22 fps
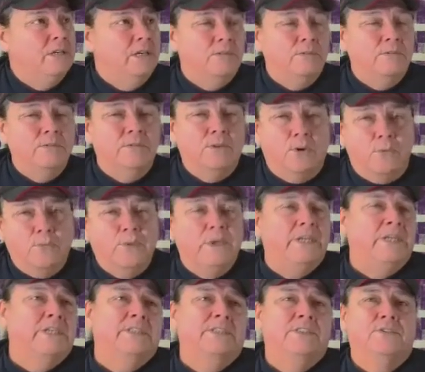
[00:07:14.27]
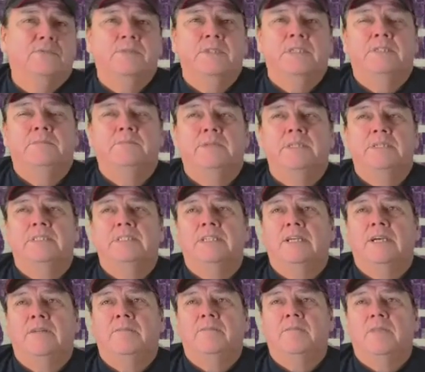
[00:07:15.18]
Uh, no Regan this week, but
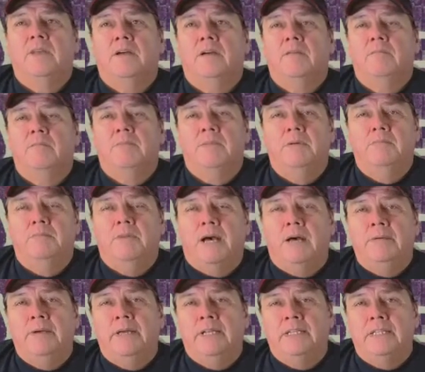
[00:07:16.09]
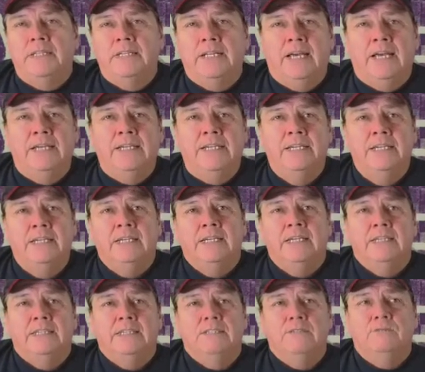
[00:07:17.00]
um, uh, but Bob Hennelly and I
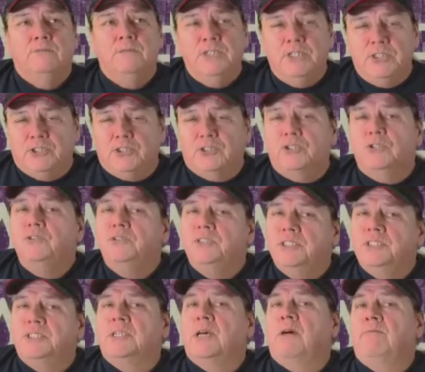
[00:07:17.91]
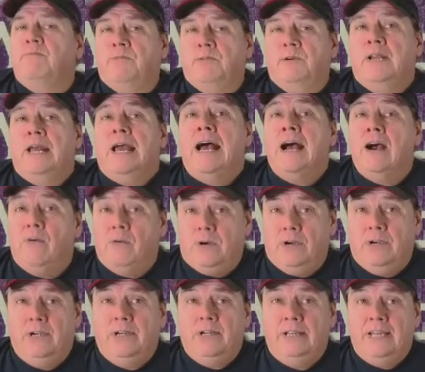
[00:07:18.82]
we chewed this up for an
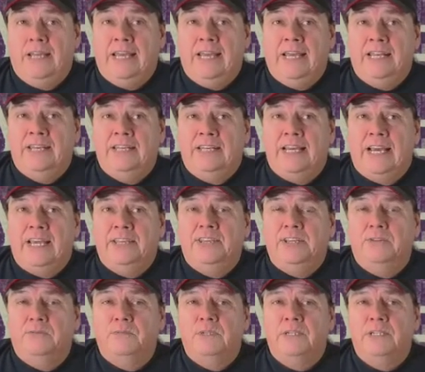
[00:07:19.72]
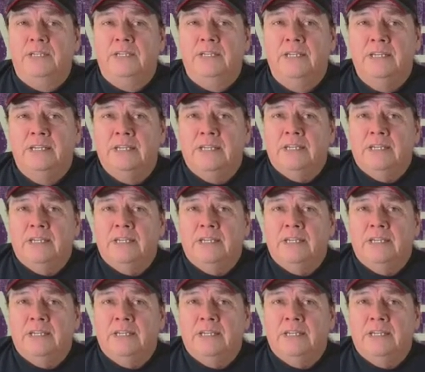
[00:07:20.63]
hour, and I think we